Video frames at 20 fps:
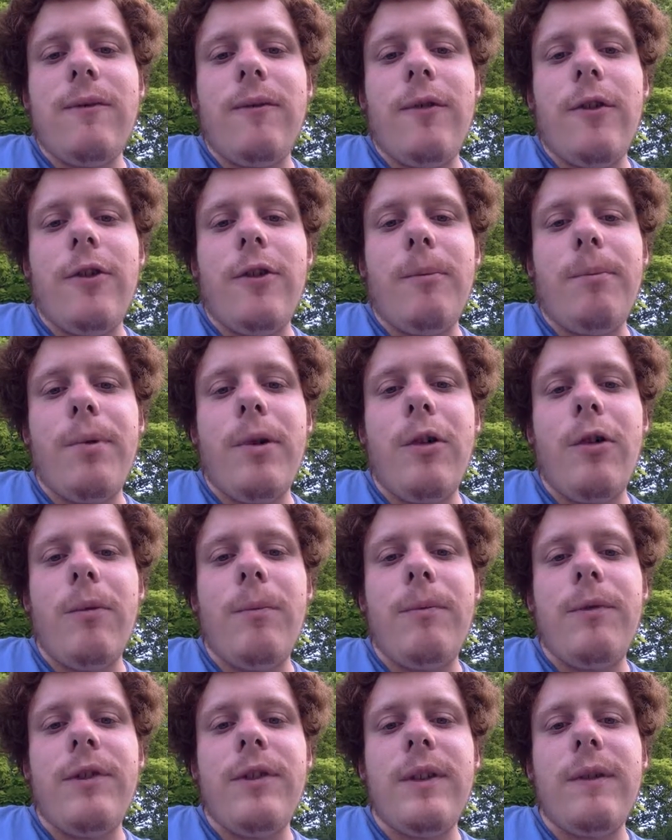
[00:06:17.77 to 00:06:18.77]
further
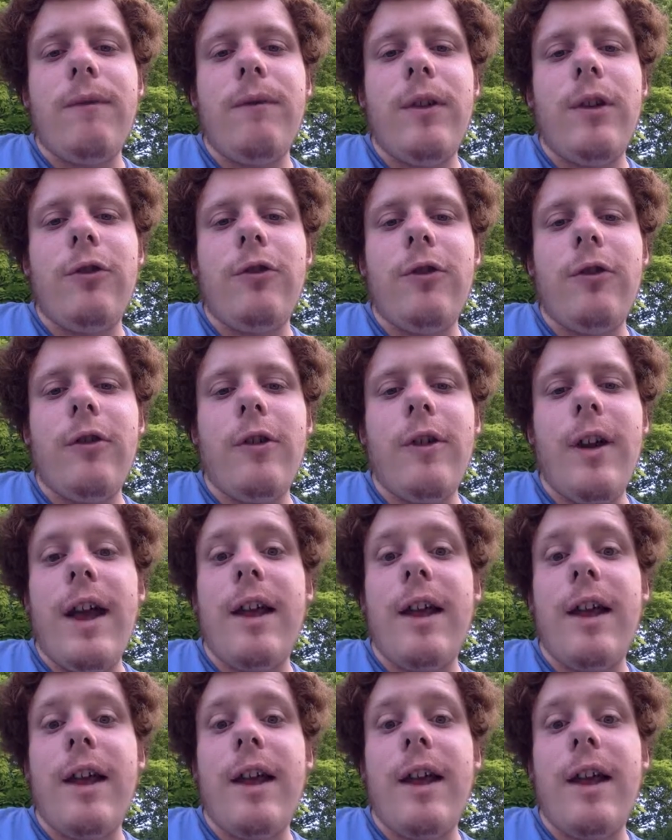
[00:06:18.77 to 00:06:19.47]
poems in the future.